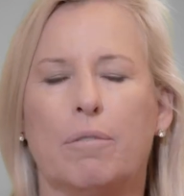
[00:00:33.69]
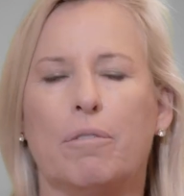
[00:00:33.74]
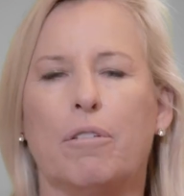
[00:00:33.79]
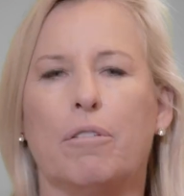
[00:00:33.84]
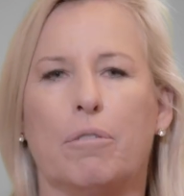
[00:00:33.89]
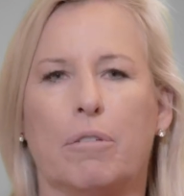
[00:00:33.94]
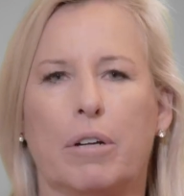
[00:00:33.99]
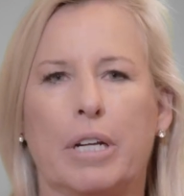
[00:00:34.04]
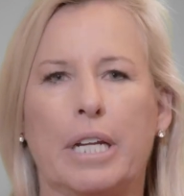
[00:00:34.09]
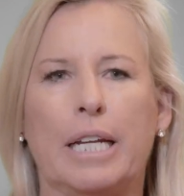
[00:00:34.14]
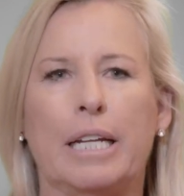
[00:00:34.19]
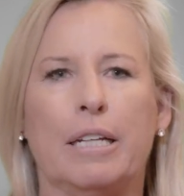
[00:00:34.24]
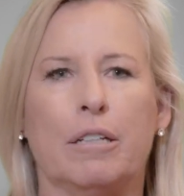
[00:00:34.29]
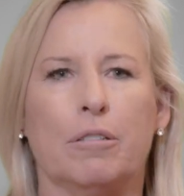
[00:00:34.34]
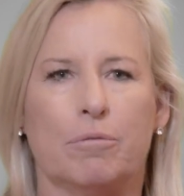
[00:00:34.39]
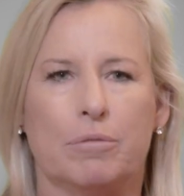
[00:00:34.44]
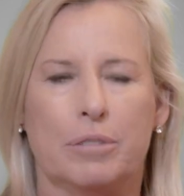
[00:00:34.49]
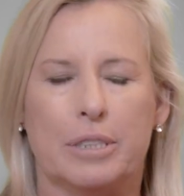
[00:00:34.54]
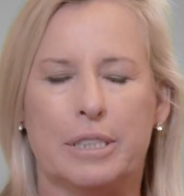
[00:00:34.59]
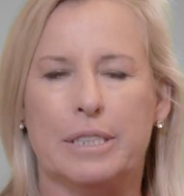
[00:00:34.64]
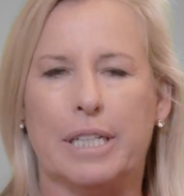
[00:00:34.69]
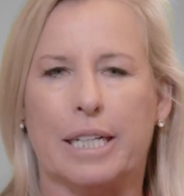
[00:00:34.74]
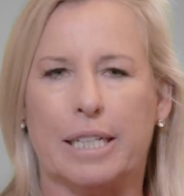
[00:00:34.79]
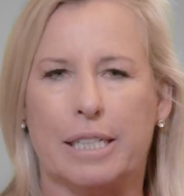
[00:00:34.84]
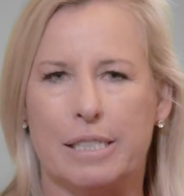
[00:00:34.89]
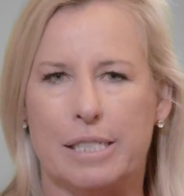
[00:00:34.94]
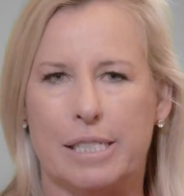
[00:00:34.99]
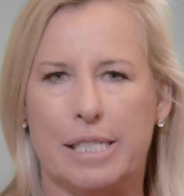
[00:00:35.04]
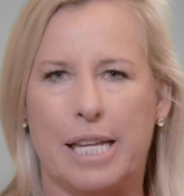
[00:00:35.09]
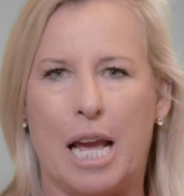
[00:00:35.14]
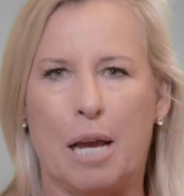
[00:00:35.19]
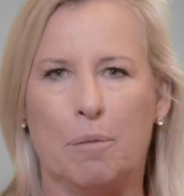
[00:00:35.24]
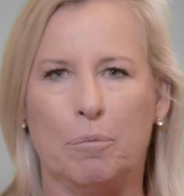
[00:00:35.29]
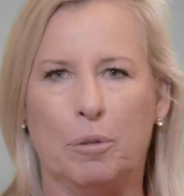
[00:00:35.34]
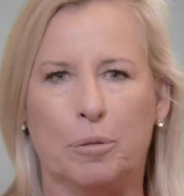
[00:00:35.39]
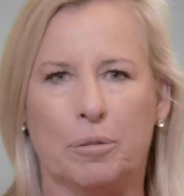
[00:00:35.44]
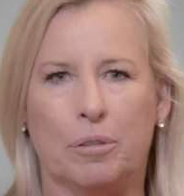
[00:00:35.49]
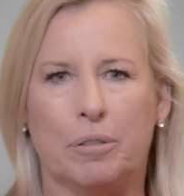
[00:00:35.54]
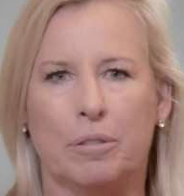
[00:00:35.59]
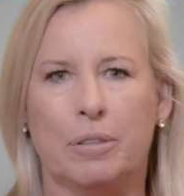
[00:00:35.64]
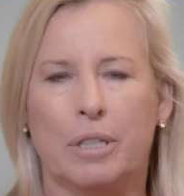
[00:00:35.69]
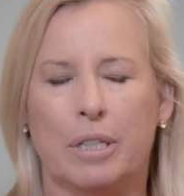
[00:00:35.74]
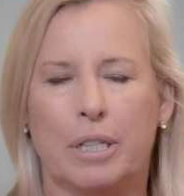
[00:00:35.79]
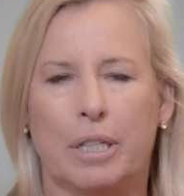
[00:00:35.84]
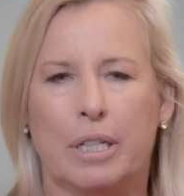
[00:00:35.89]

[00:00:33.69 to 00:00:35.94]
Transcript: of three in 2 Samuel